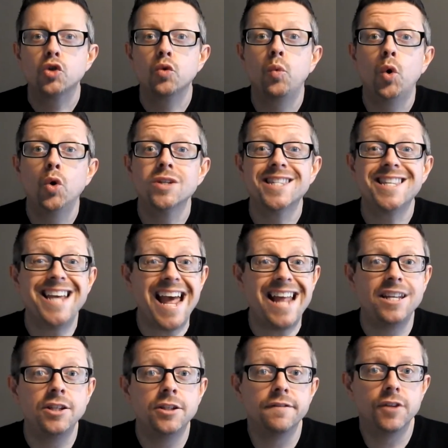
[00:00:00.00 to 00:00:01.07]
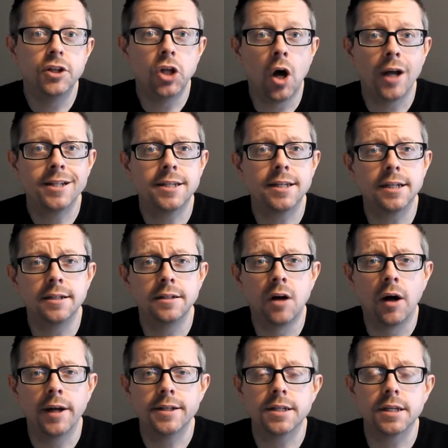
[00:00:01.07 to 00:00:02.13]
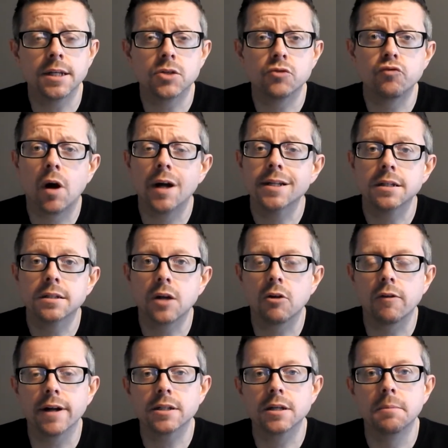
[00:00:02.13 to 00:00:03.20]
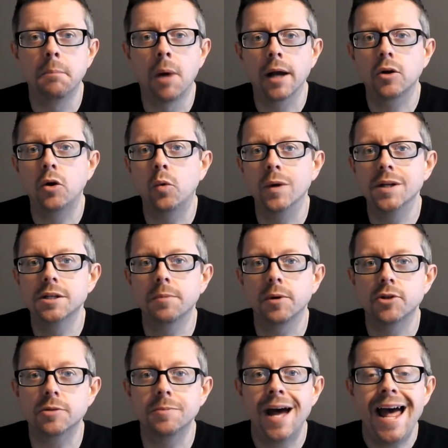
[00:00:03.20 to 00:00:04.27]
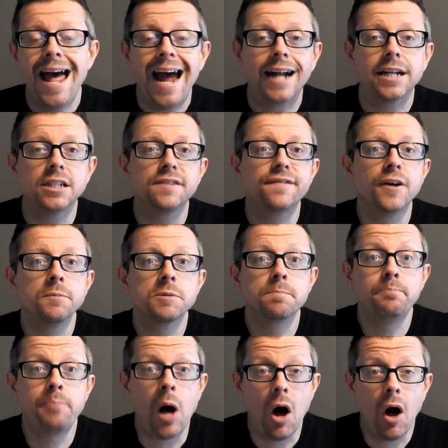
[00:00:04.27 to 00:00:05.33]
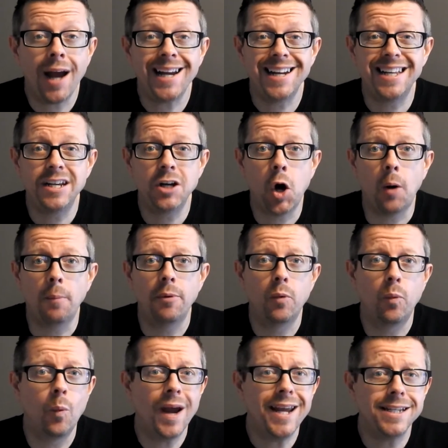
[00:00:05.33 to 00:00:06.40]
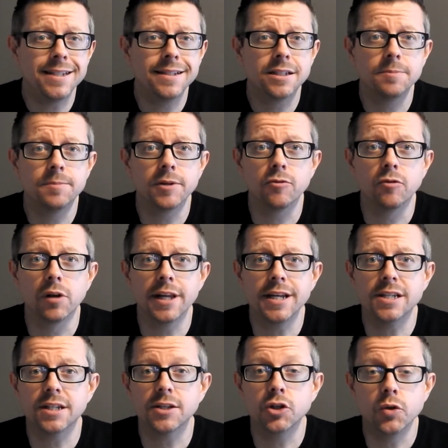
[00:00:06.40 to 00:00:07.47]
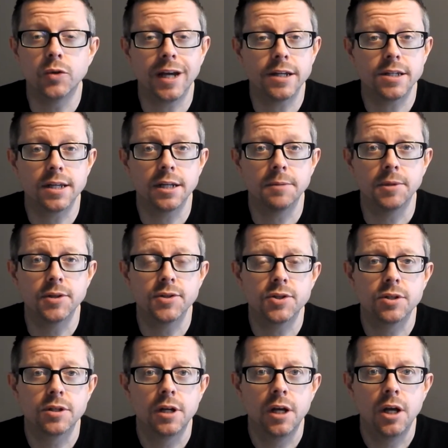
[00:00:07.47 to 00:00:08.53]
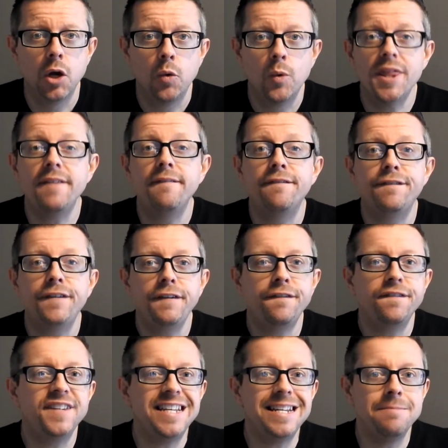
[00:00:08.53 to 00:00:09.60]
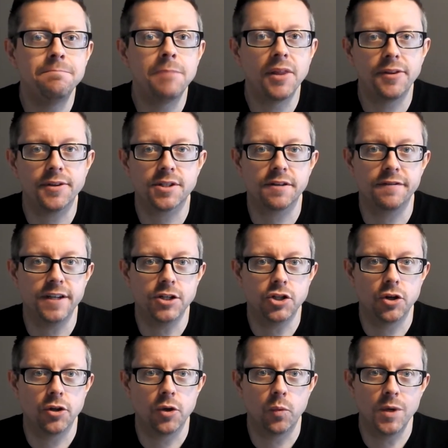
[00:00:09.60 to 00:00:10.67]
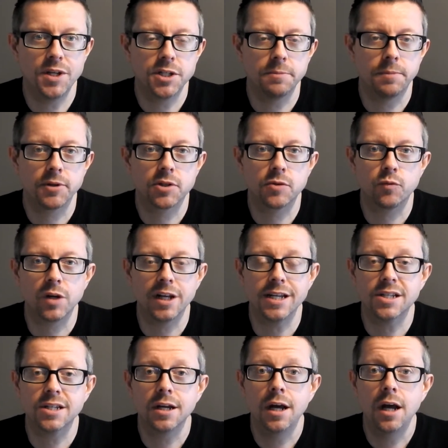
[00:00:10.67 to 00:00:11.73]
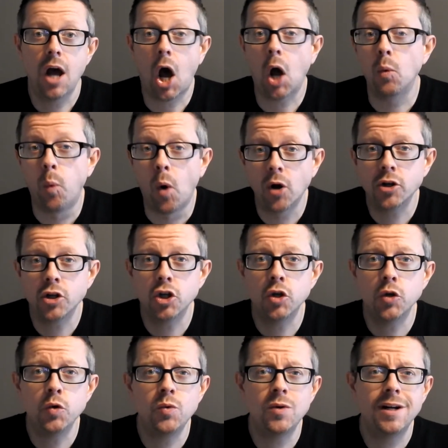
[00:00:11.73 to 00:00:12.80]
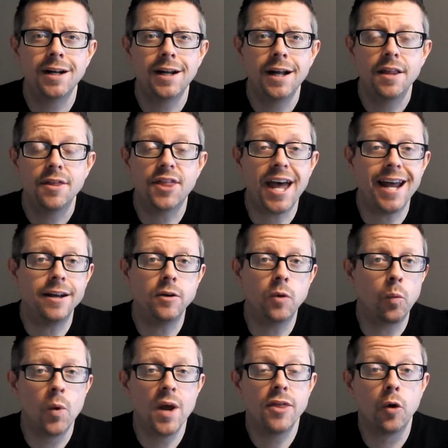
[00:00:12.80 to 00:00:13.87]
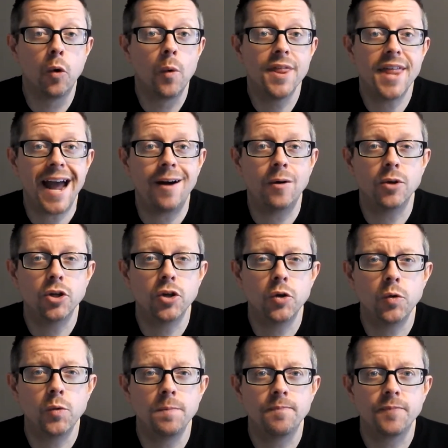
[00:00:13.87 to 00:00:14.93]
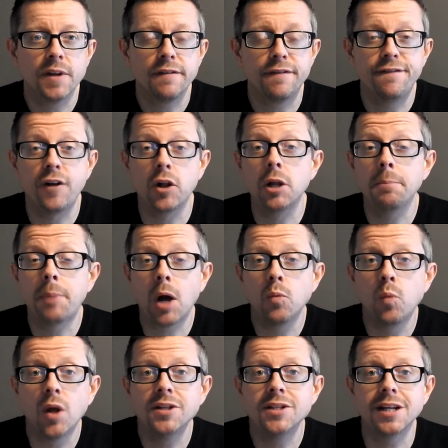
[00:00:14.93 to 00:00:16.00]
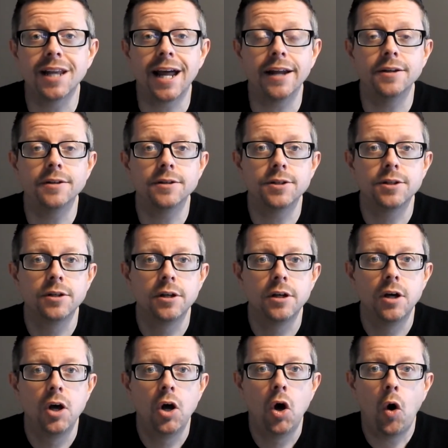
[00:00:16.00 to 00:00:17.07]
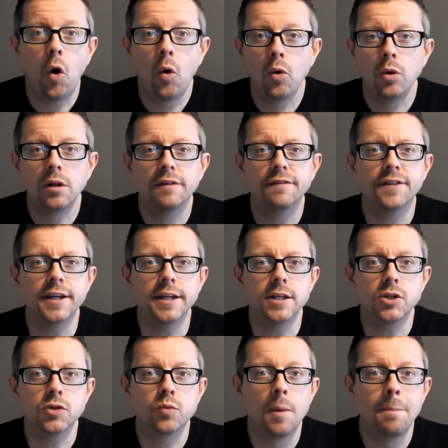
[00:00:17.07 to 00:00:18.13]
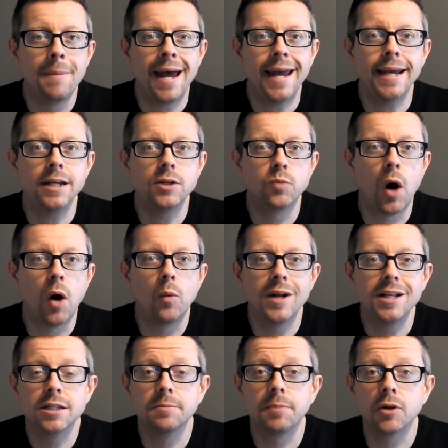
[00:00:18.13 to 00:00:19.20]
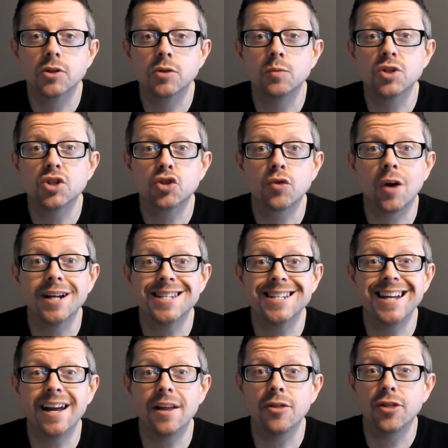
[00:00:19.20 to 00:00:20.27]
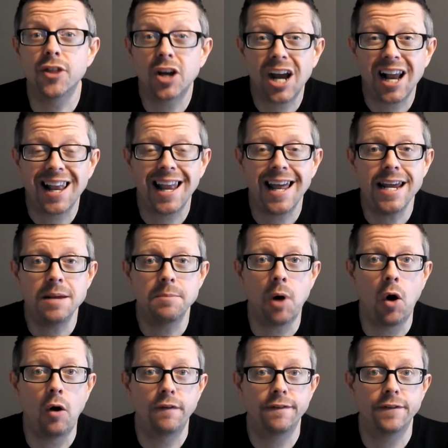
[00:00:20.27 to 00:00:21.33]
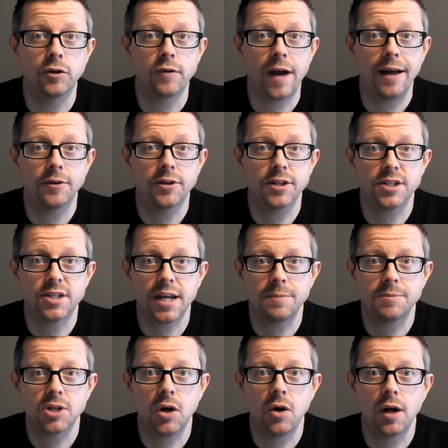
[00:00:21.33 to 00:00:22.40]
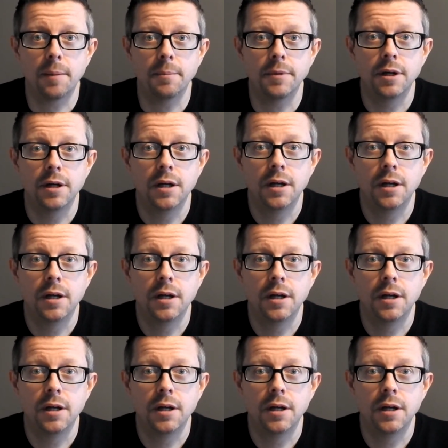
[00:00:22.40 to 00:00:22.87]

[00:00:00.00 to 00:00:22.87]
Towards the end of the 1990s, writer-director Michael Winterbottom had his films piling up, waiting to be released in UK cinemas. Within 15 months of each other, Winterbottom released I Want You, then With or Without You, followed by Wonderland. All of these were made while Winterbottom was trying to get The Claim off the ground at the same time.